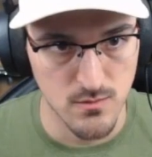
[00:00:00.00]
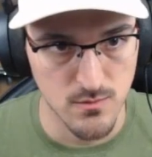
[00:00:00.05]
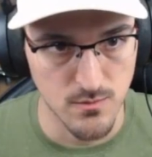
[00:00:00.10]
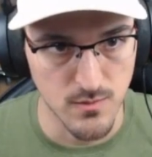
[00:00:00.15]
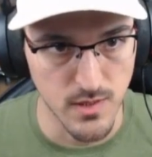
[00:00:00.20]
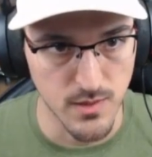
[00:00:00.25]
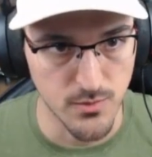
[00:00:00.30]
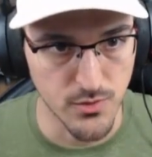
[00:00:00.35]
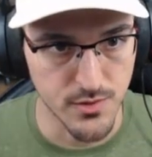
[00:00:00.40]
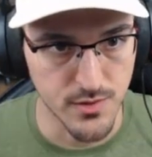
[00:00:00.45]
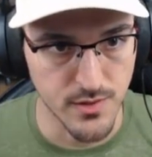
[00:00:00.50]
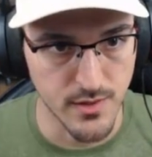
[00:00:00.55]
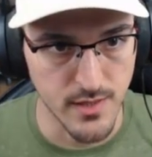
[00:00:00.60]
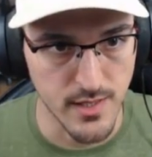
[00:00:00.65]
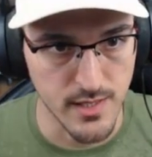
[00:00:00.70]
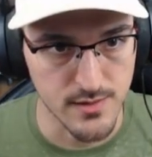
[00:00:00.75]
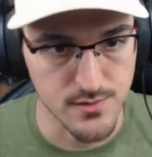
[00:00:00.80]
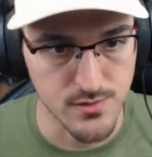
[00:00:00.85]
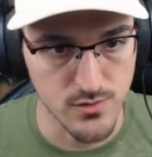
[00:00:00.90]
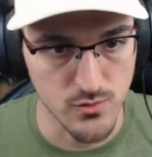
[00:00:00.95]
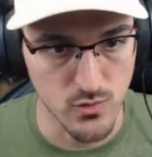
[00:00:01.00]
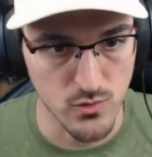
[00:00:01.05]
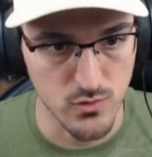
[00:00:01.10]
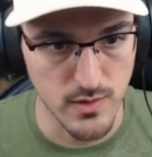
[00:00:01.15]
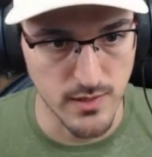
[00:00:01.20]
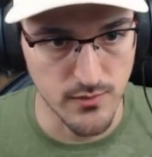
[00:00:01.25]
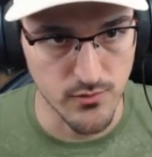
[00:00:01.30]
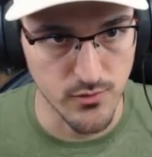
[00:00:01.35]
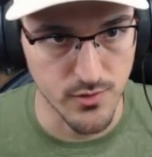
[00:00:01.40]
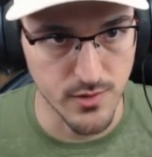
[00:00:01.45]
My opponent has their own
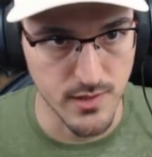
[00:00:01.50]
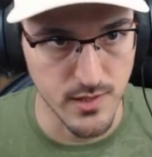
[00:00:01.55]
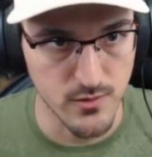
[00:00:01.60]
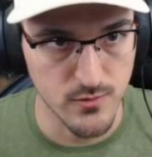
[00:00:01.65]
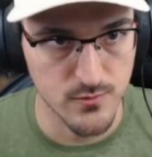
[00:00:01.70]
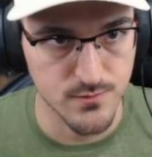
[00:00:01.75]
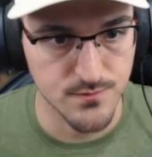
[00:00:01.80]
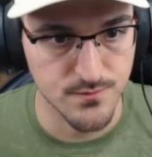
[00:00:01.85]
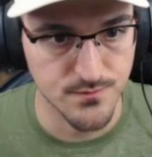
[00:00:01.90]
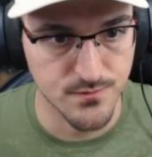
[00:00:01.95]
library now.